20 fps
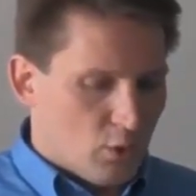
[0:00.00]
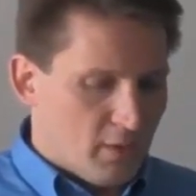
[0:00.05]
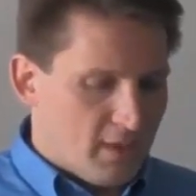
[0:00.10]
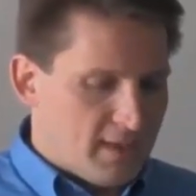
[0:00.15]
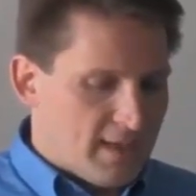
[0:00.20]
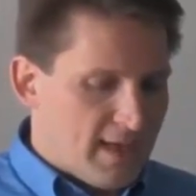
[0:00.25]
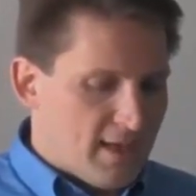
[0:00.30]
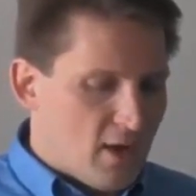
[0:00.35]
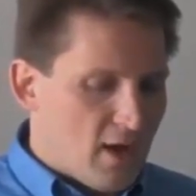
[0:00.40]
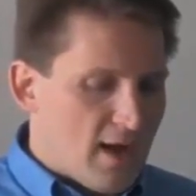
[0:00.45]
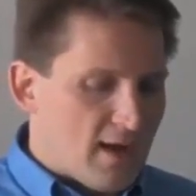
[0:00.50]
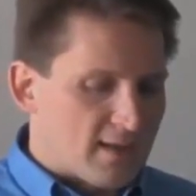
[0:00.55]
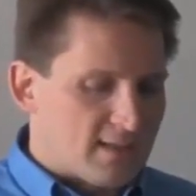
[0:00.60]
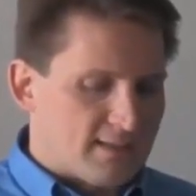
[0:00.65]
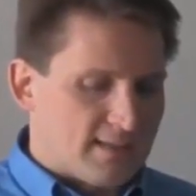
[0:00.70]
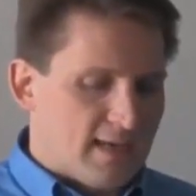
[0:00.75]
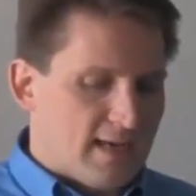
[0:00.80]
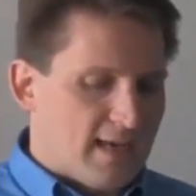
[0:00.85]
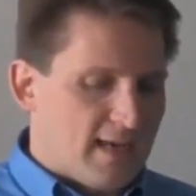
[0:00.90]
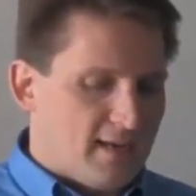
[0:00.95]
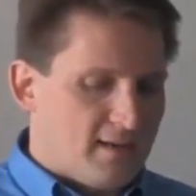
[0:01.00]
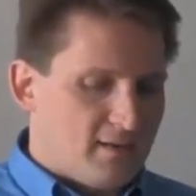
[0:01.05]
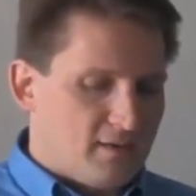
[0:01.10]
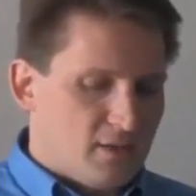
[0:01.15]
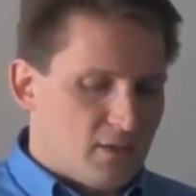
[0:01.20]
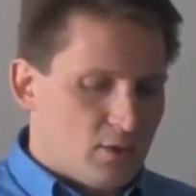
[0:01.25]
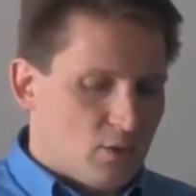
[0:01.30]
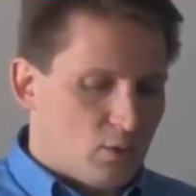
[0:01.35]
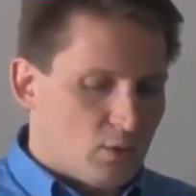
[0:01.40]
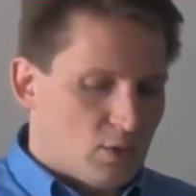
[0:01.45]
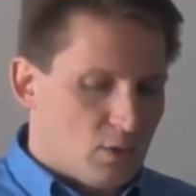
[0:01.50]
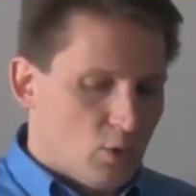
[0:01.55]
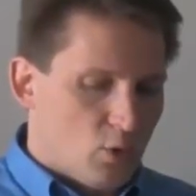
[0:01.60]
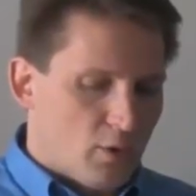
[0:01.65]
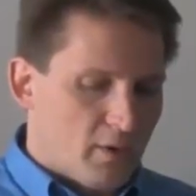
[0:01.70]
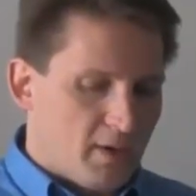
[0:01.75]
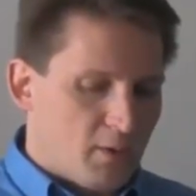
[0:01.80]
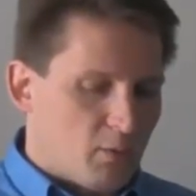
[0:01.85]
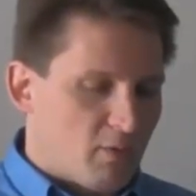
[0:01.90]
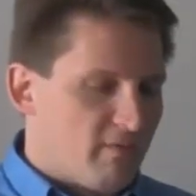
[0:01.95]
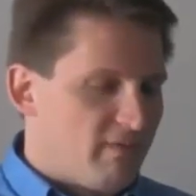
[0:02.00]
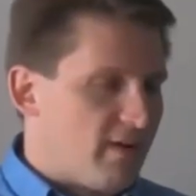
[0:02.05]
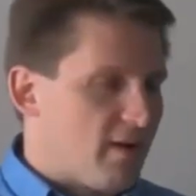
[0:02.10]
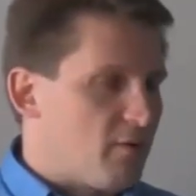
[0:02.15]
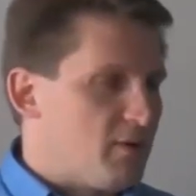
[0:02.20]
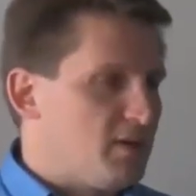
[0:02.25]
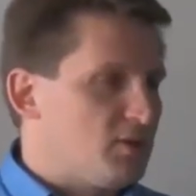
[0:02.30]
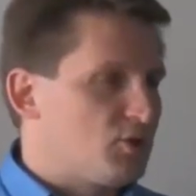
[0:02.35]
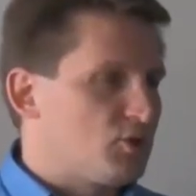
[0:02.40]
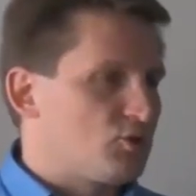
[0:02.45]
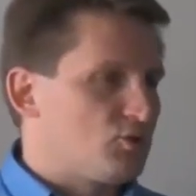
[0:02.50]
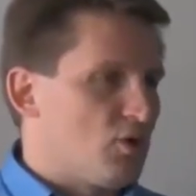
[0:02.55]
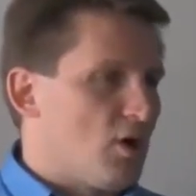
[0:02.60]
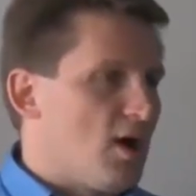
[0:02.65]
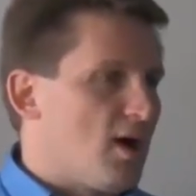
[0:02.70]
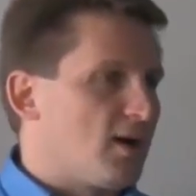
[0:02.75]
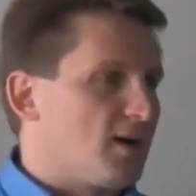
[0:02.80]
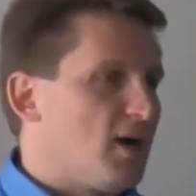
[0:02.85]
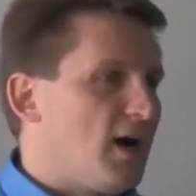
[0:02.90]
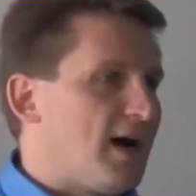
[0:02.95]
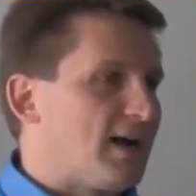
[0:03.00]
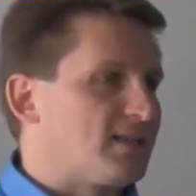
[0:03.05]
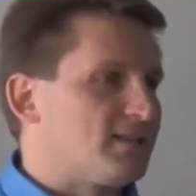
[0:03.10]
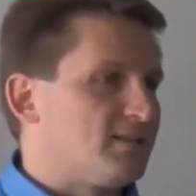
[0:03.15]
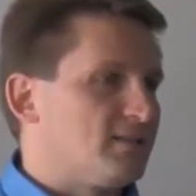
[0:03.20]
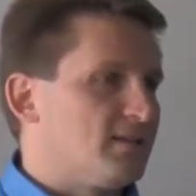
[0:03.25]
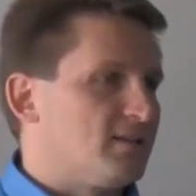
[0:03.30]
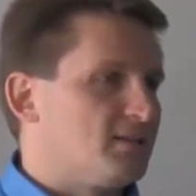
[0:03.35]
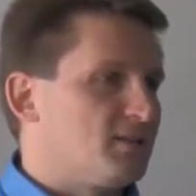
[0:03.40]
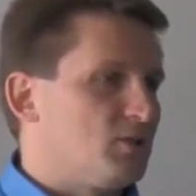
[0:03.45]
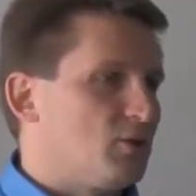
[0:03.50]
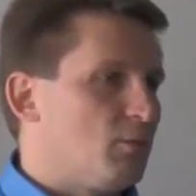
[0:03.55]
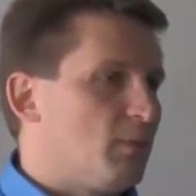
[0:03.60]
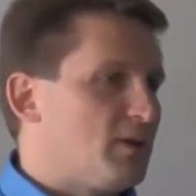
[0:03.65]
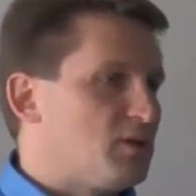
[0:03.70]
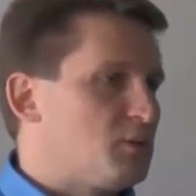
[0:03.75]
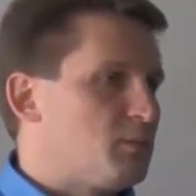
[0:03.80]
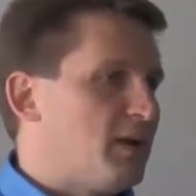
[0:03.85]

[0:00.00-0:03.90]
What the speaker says: chlorine dioxide and chlorine were very strong oxidants,